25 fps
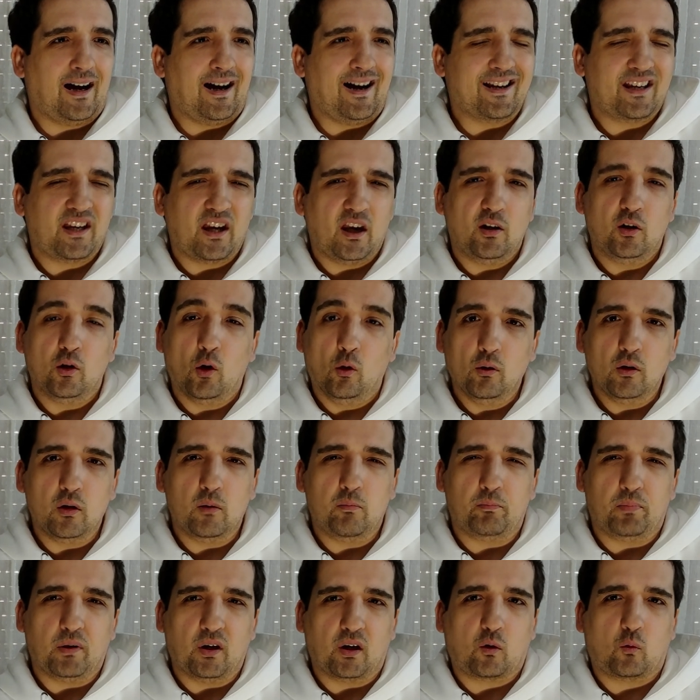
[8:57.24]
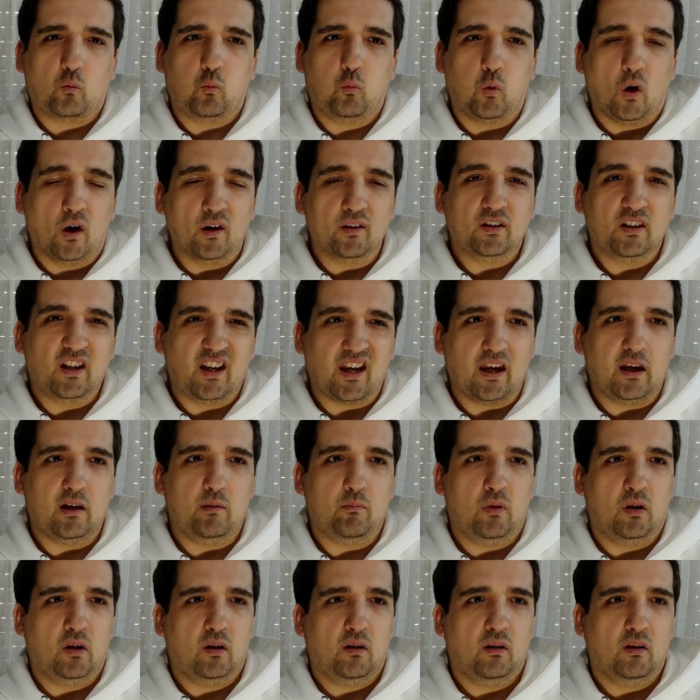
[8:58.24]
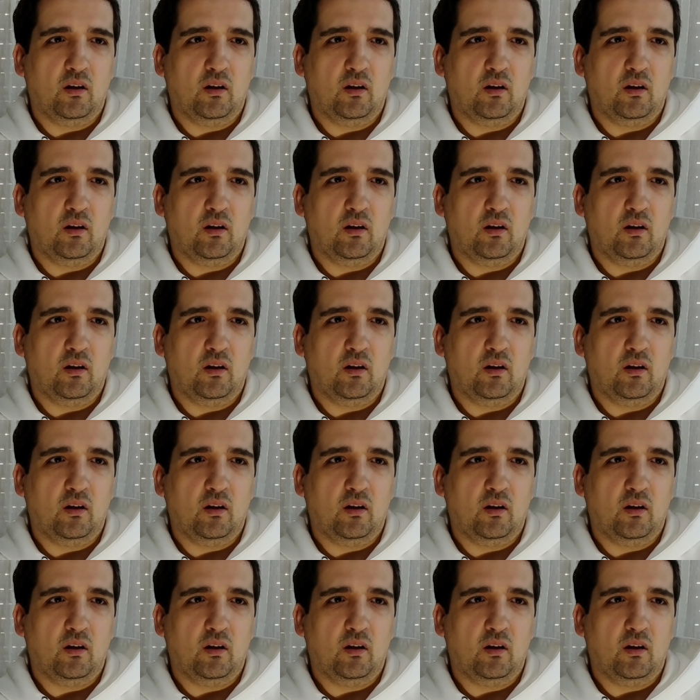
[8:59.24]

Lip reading: I can only pick one game,